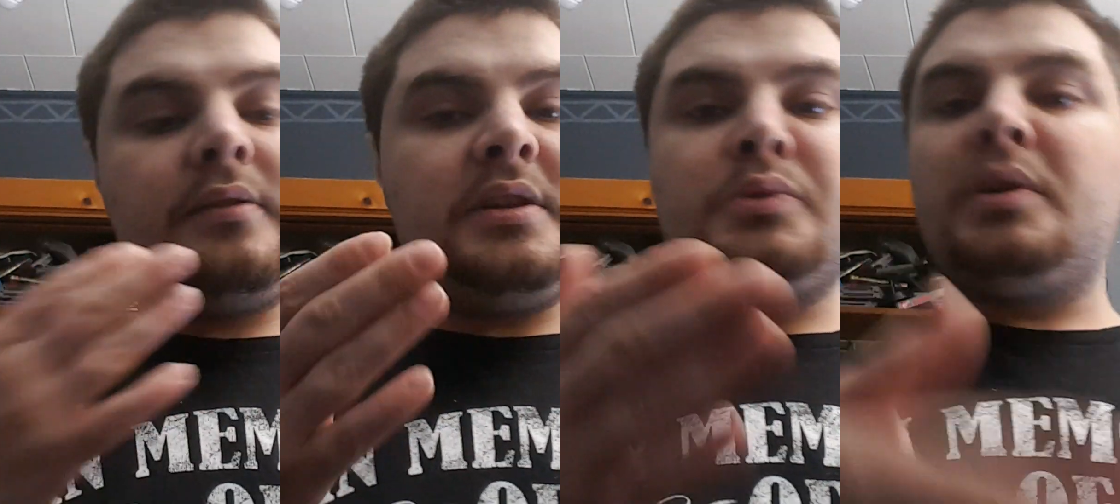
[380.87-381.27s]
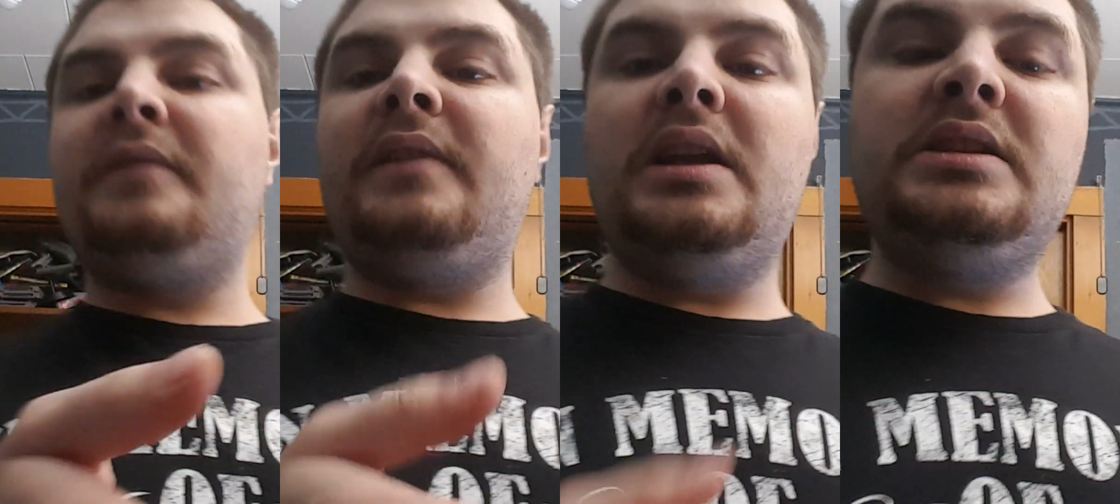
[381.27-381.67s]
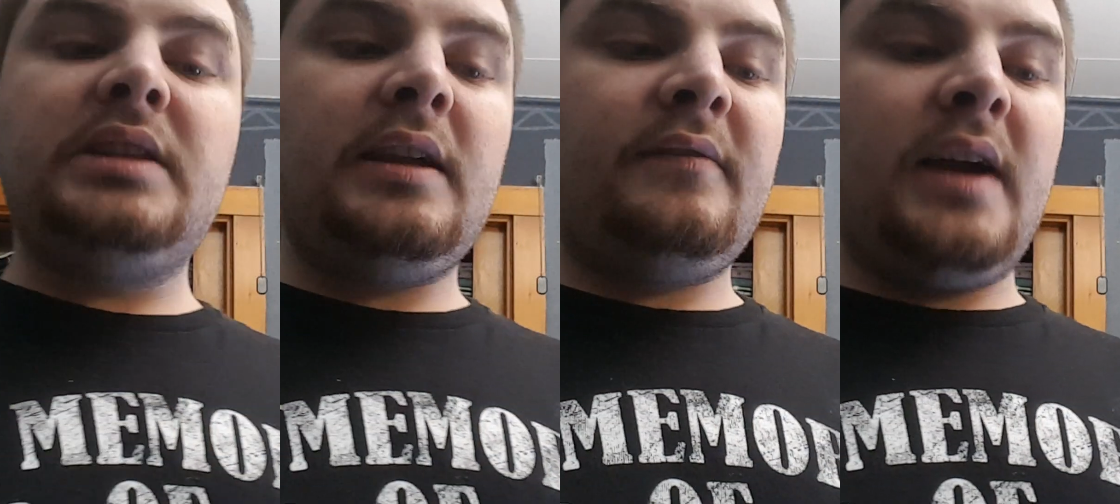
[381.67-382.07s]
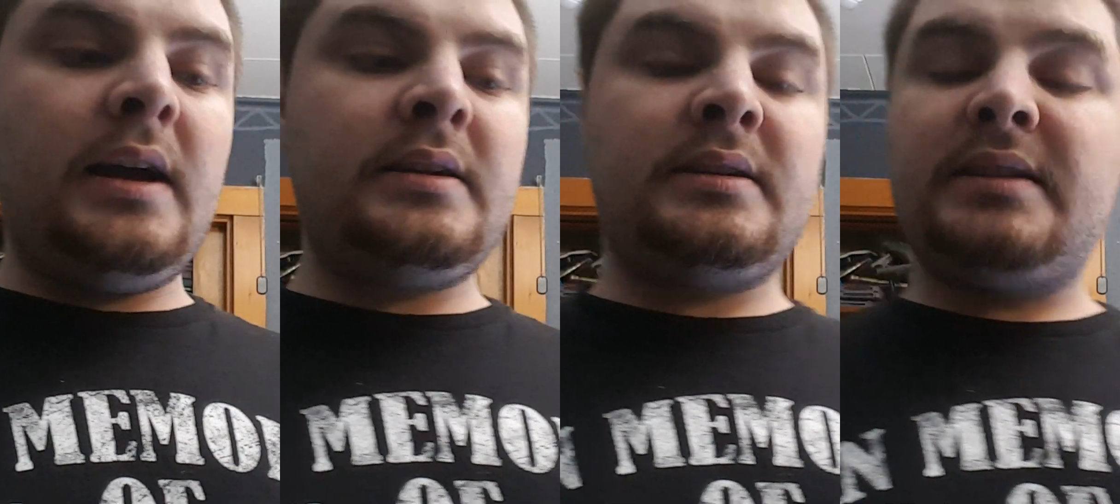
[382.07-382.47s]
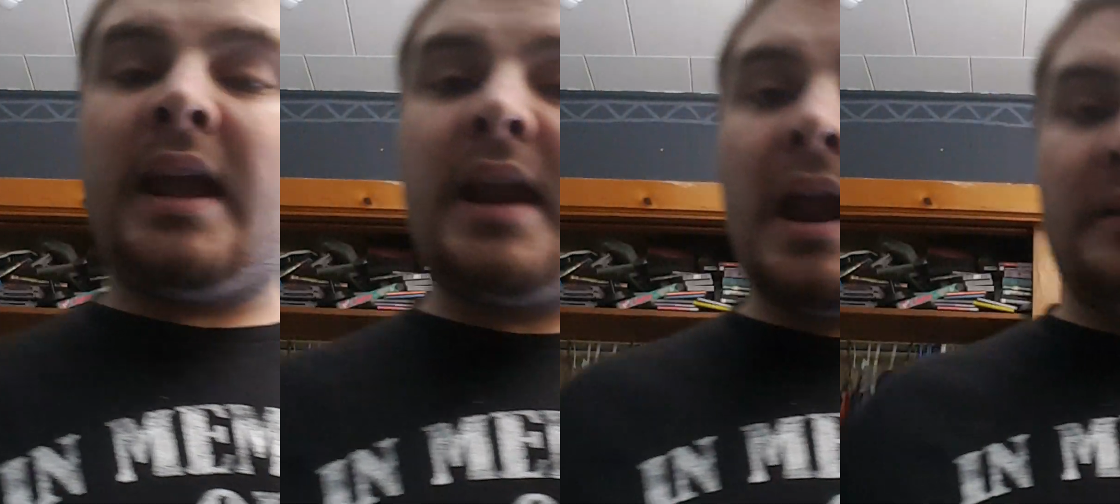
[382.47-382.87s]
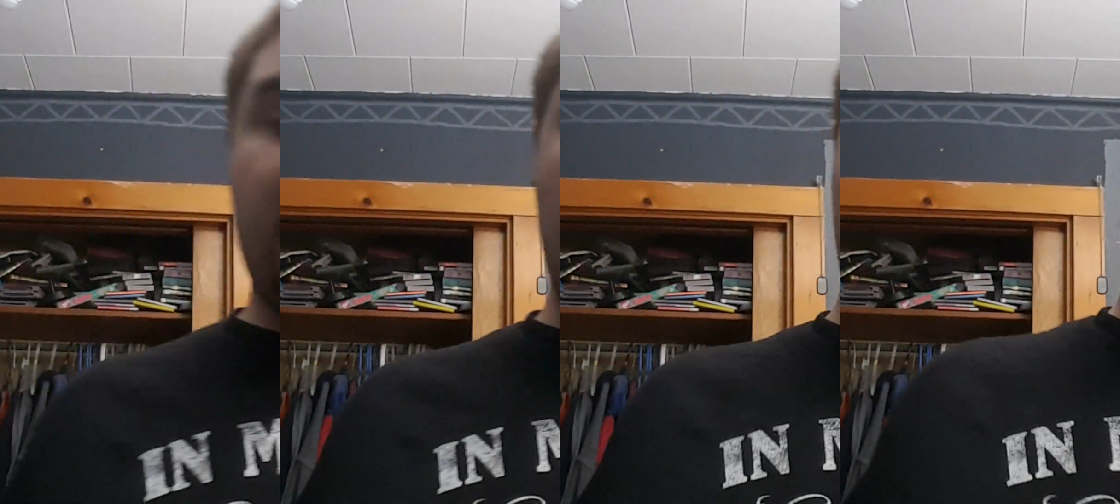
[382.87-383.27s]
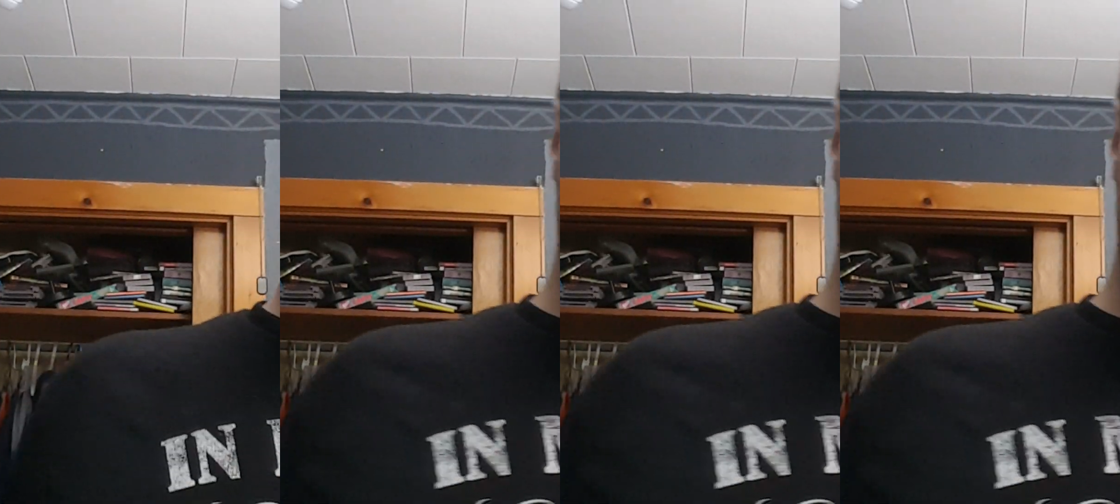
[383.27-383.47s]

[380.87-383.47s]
This would have easily have gotten 10 out of 10.